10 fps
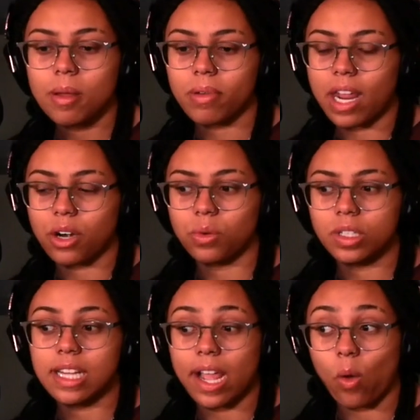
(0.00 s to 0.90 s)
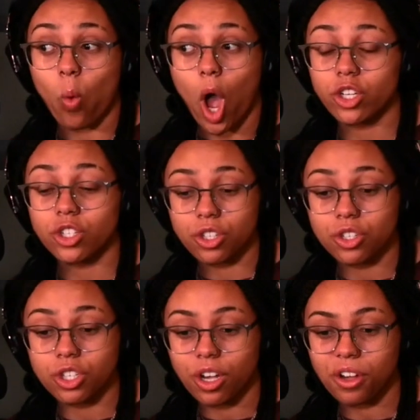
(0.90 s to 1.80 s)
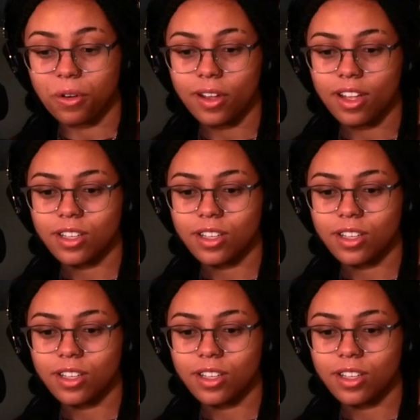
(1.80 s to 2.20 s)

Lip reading: but I don't really like watch the show.